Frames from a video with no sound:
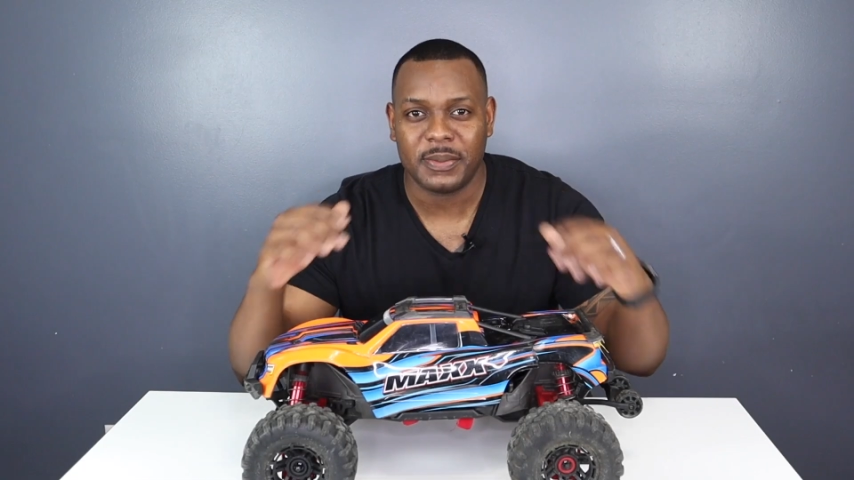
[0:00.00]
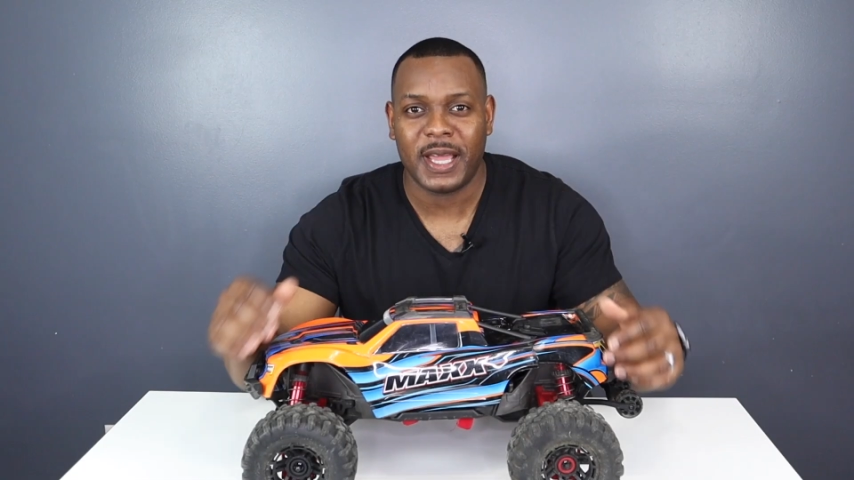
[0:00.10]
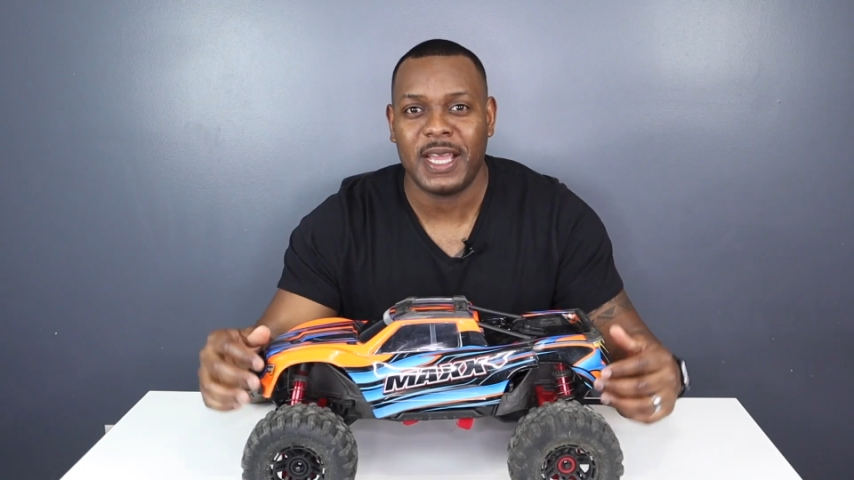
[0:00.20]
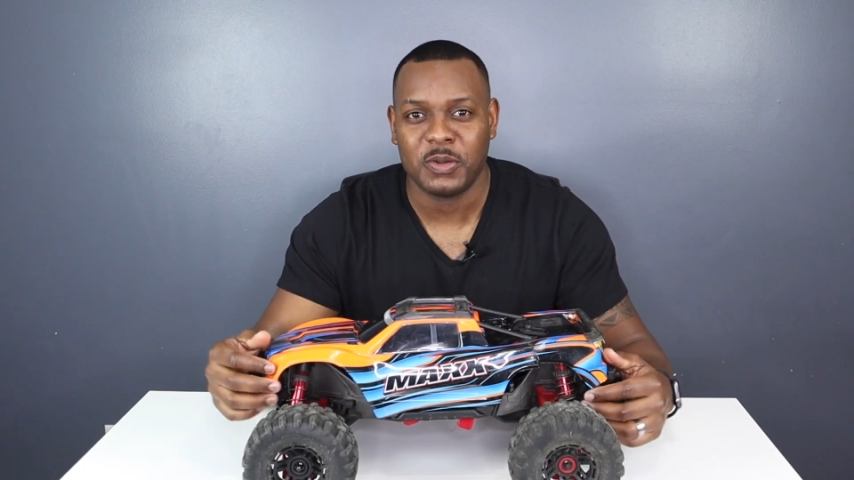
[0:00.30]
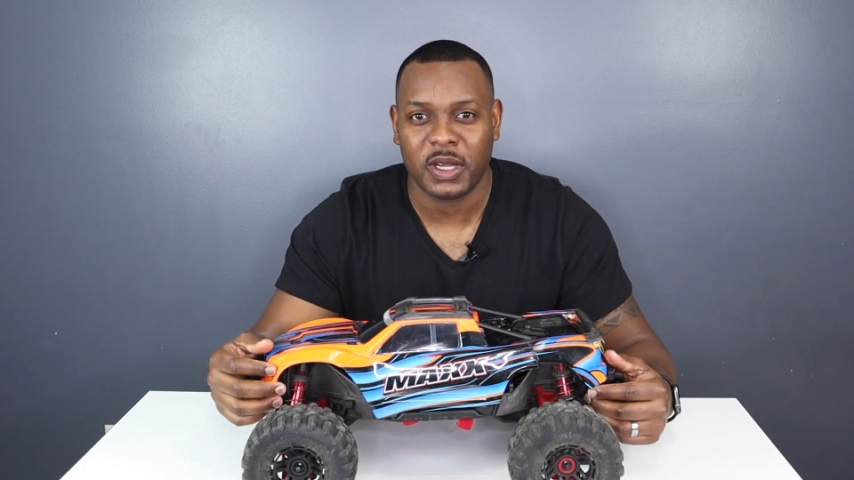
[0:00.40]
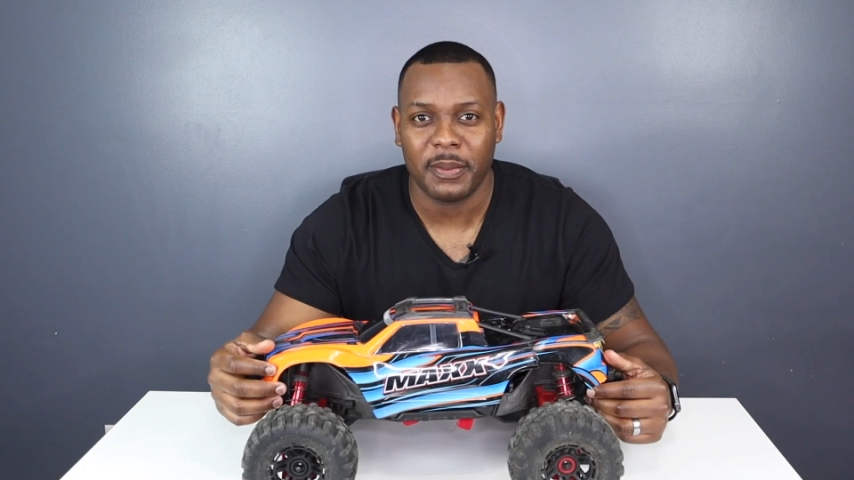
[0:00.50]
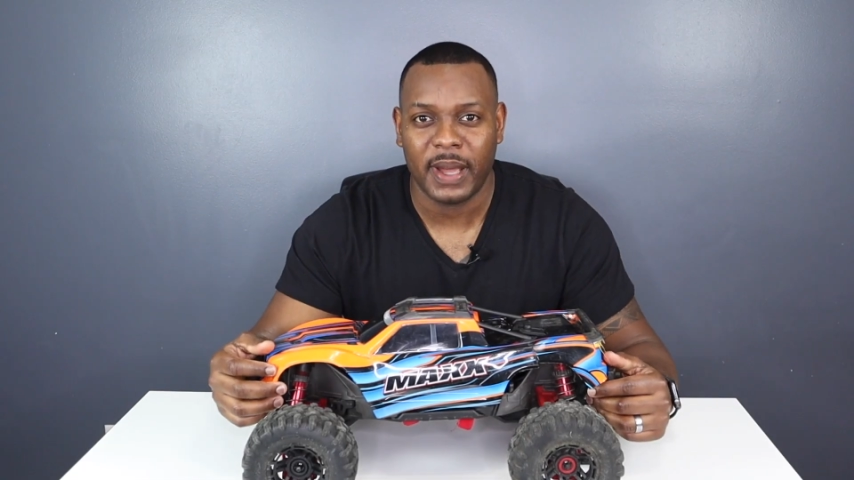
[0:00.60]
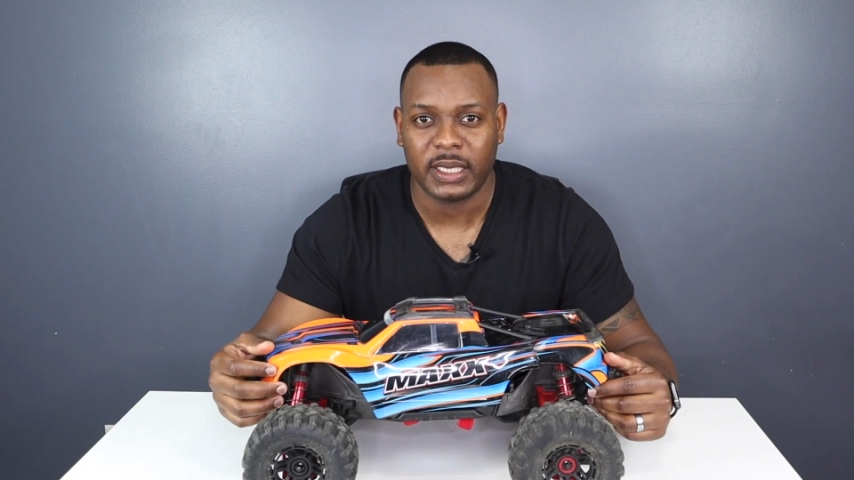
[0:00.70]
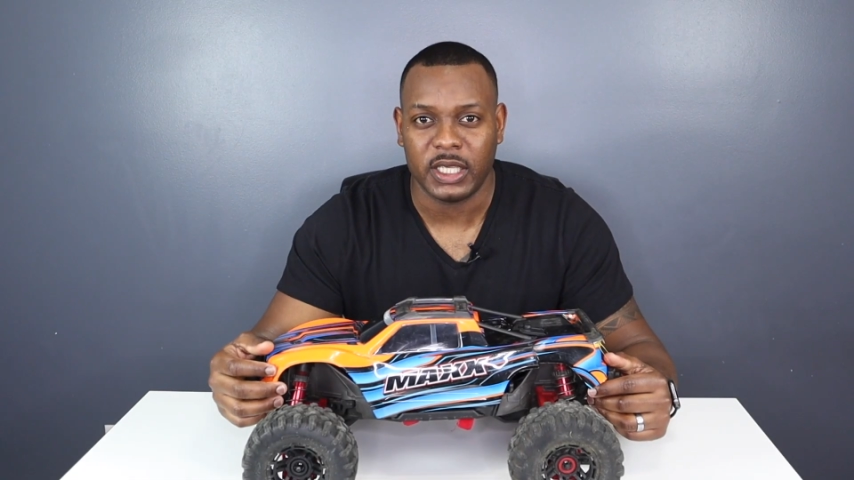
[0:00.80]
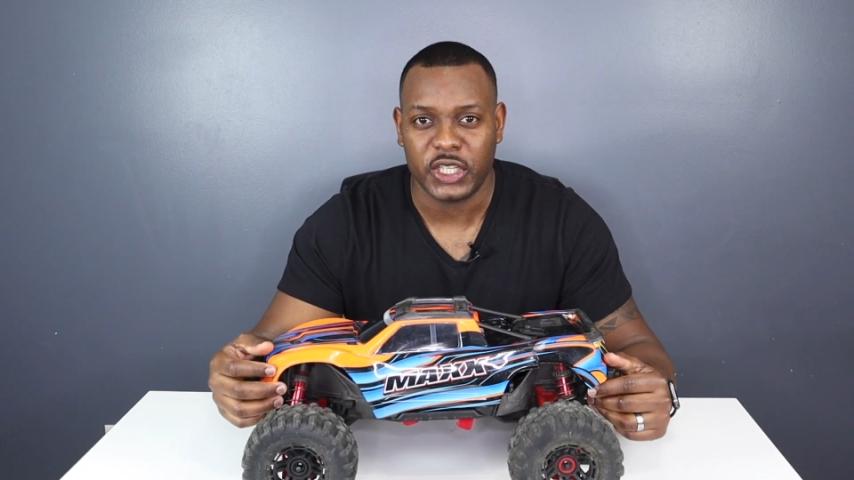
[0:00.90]
up guys, welcome
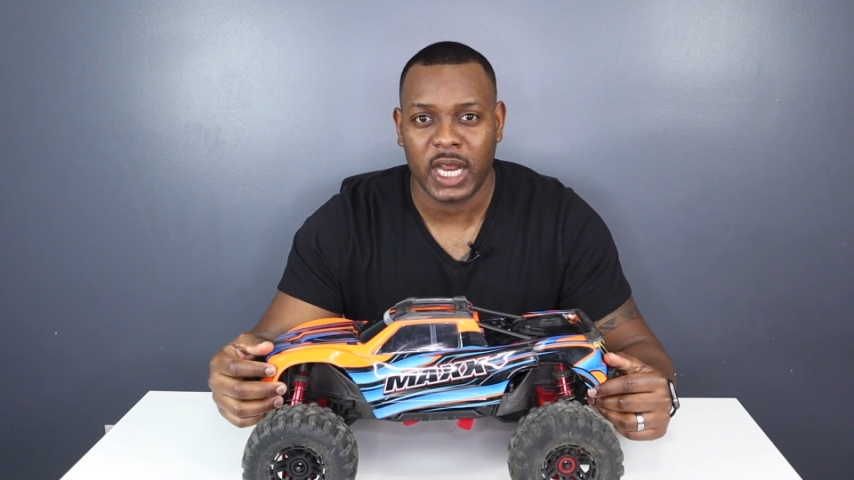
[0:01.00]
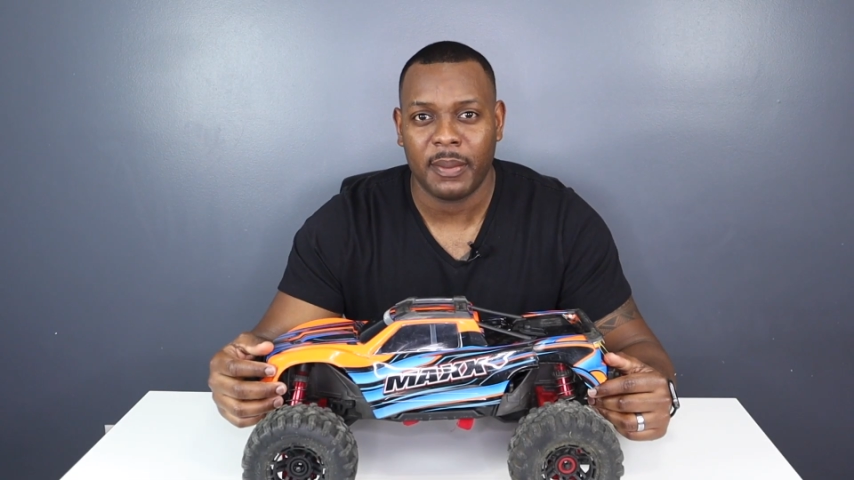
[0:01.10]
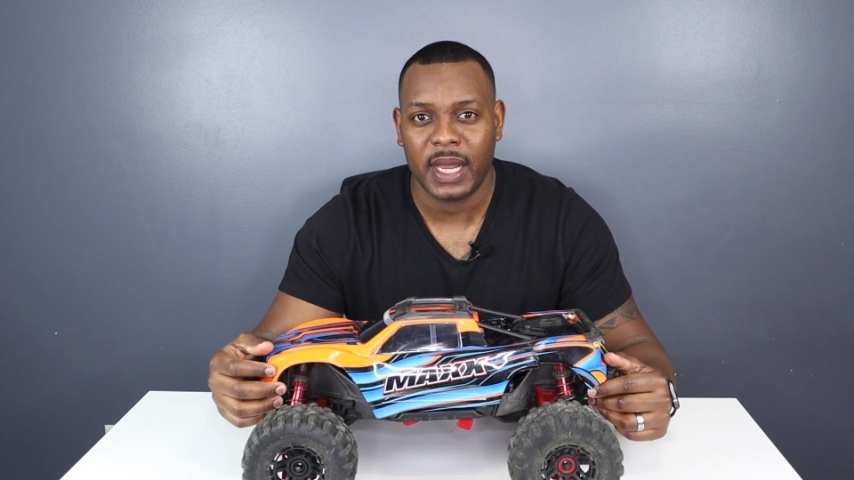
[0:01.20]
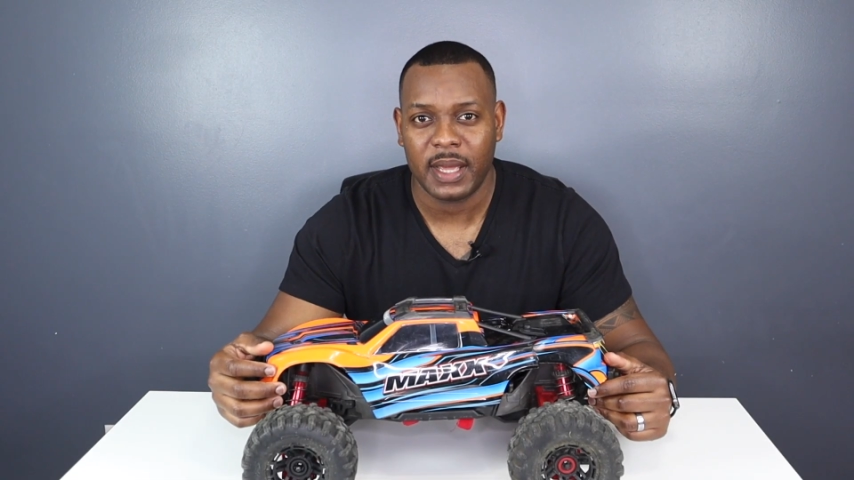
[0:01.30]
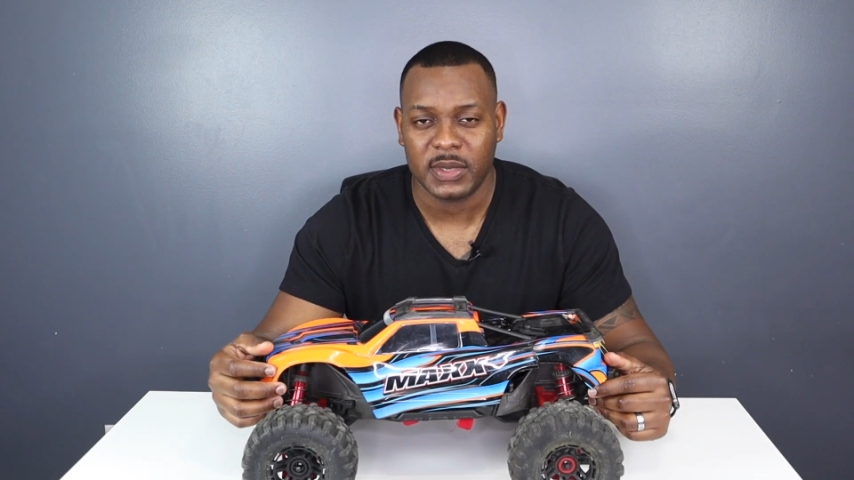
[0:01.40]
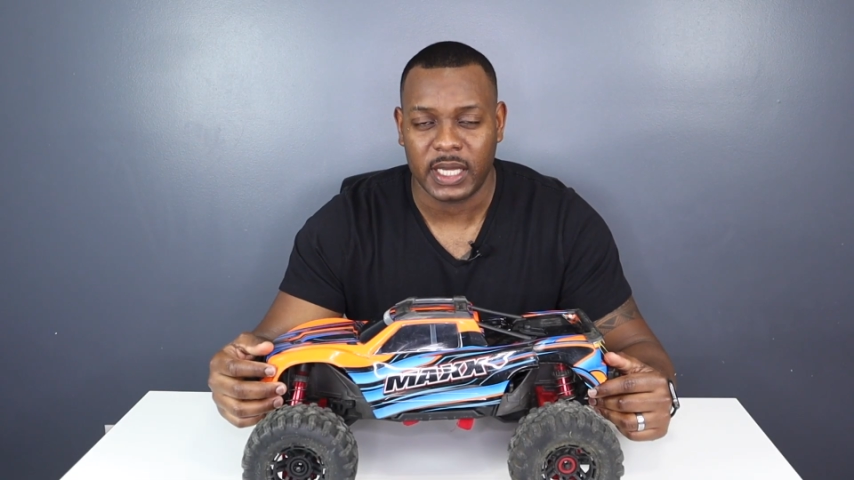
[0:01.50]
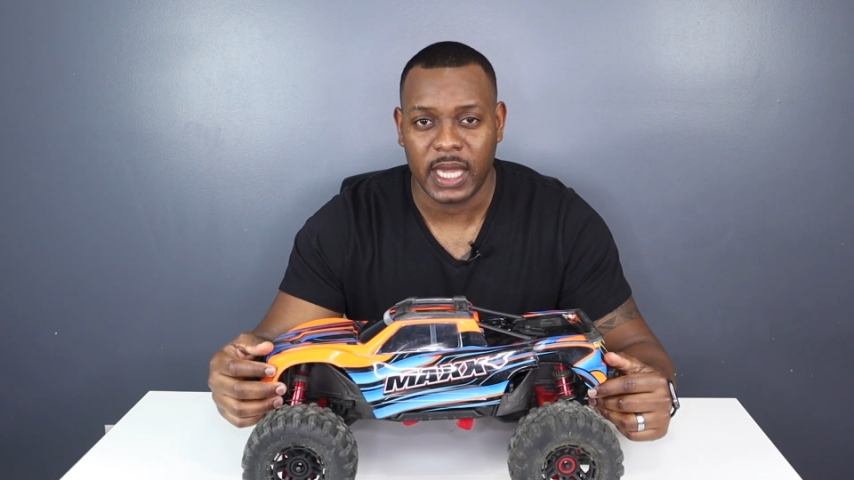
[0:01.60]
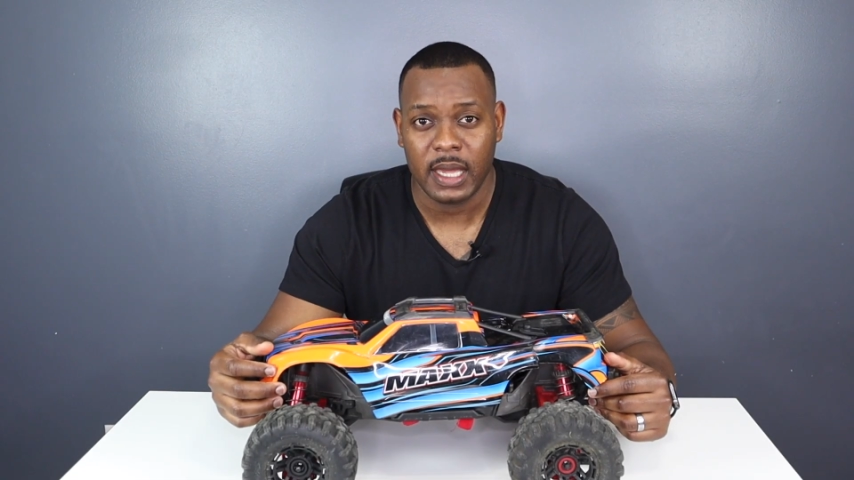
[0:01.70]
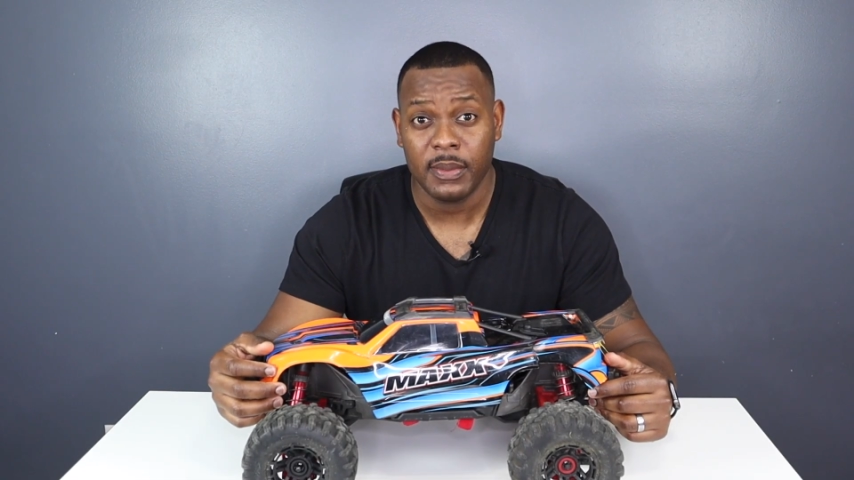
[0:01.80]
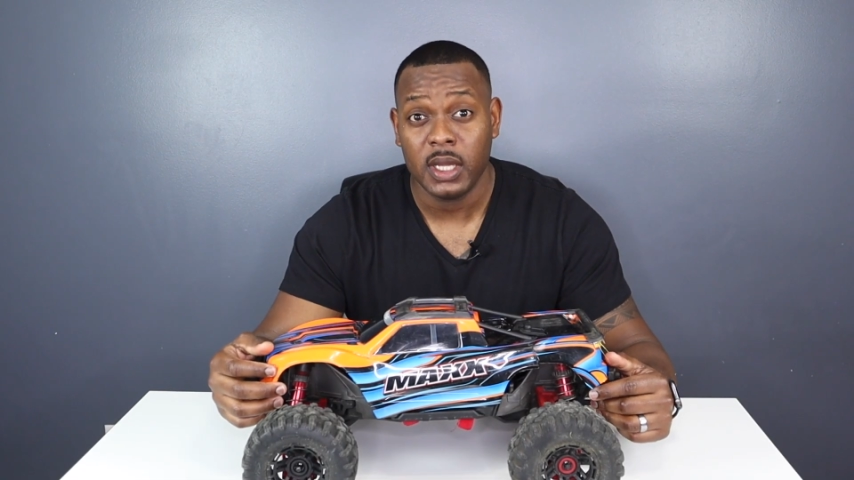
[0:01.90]
back to the channel. My name is
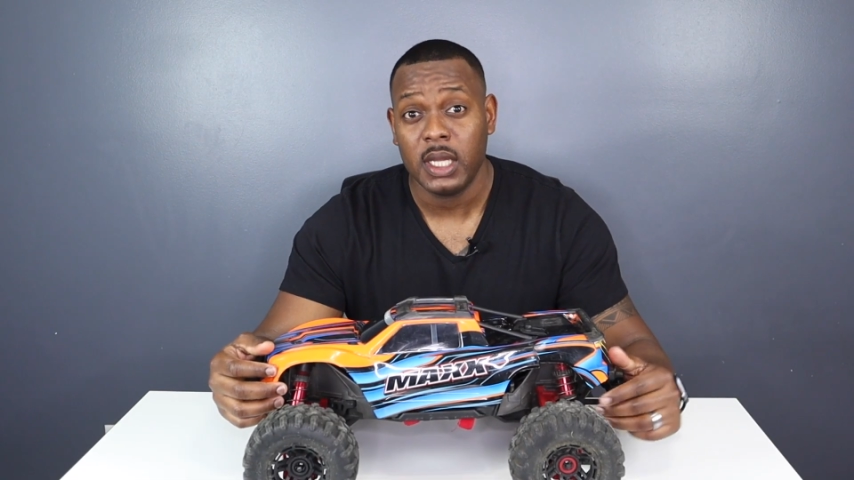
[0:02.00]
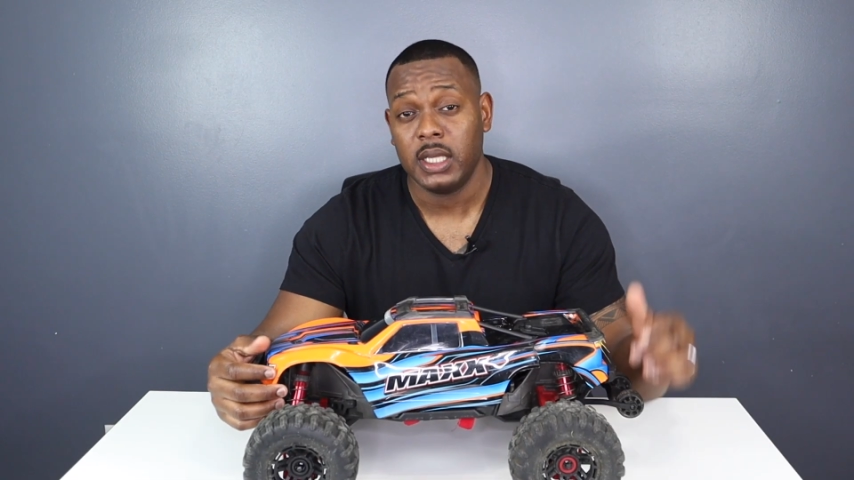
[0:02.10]
Akeem.